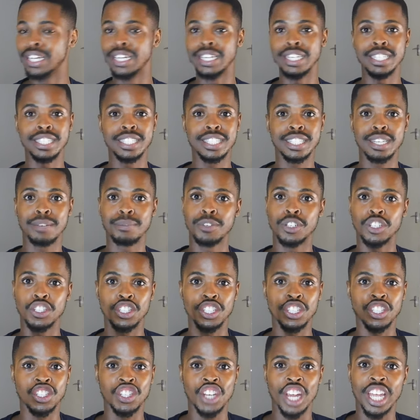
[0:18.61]
least someone
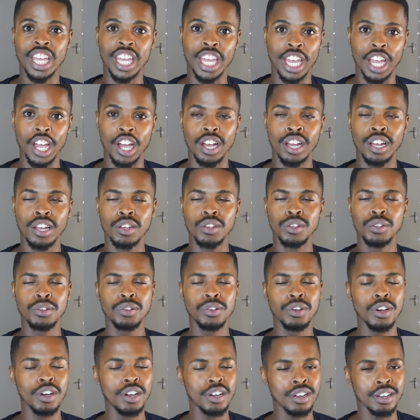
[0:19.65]
just checking
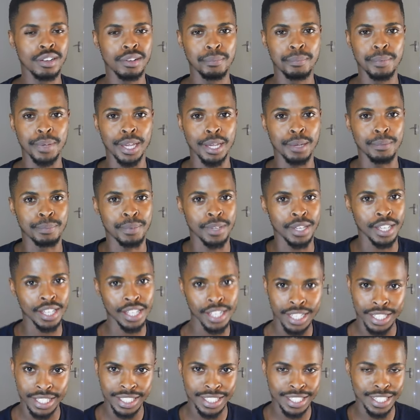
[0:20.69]
you, baby.